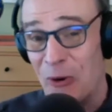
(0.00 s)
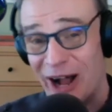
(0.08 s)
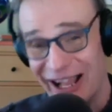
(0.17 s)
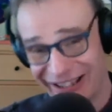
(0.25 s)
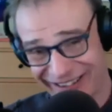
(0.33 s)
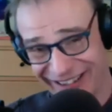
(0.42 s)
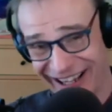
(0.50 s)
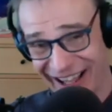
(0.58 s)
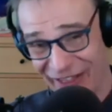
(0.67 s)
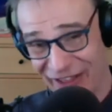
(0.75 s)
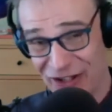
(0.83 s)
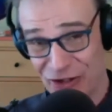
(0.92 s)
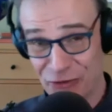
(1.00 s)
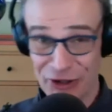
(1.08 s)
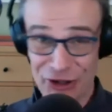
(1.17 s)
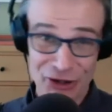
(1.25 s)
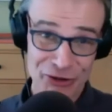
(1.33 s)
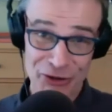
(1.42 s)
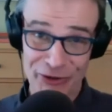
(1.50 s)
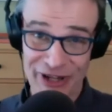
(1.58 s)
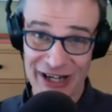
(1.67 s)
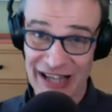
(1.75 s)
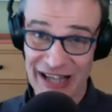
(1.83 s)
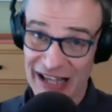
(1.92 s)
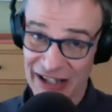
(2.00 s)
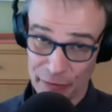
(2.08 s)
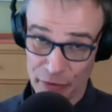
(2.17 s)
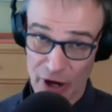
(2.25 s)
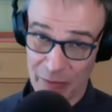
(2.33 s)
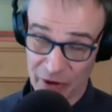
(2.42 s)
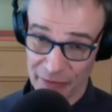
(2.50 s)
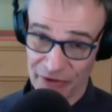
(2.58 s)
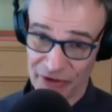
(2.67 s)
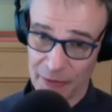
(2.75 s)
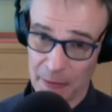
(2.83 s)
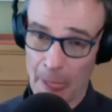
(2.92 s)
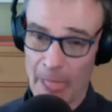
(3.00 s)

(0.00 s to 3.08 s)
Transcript: what? this traditional things has some problems.